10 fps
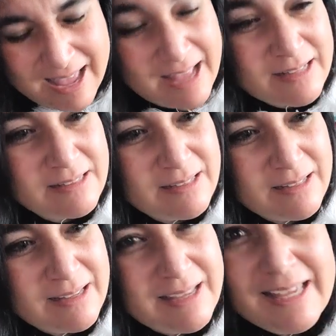And
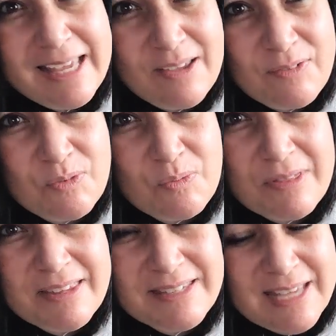even
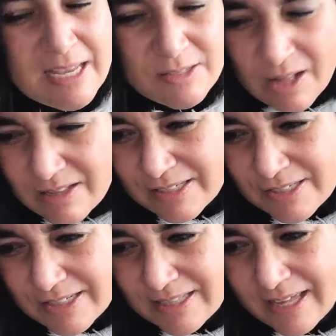with the
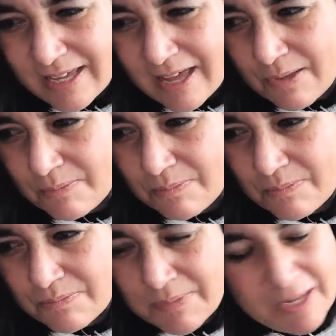technology, like I'm
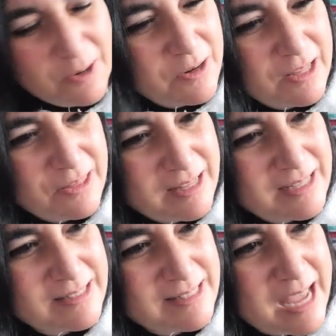hearing things